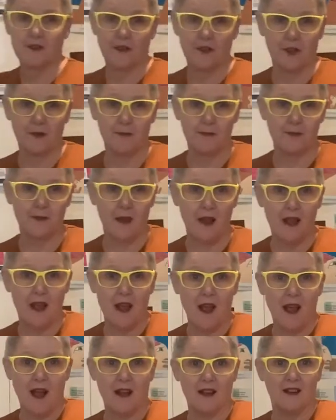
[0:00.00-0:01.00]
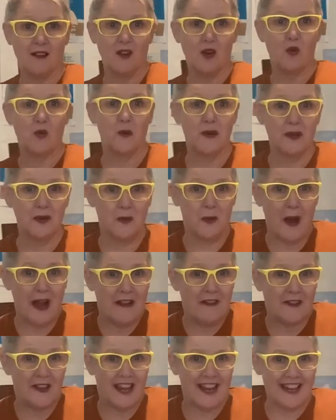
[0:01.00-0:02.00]
them. Long-winded way
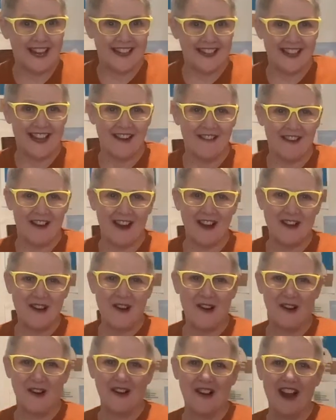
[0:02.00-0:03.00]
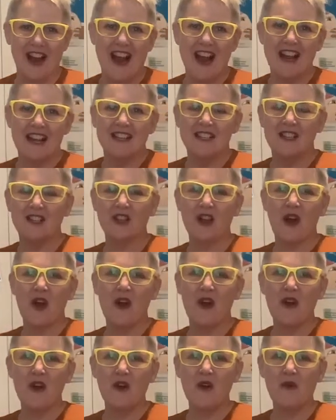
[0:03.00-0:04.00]
of getting there, I know.
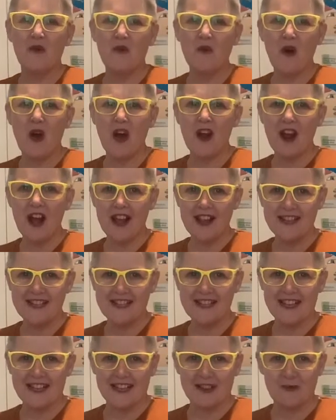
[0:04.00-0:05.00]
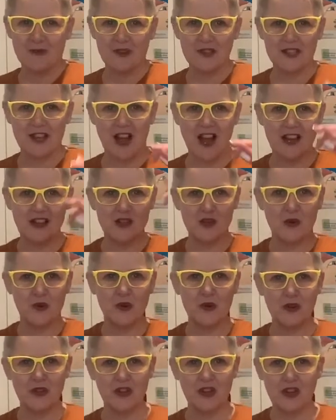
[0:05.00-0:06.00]
So what I did was I took the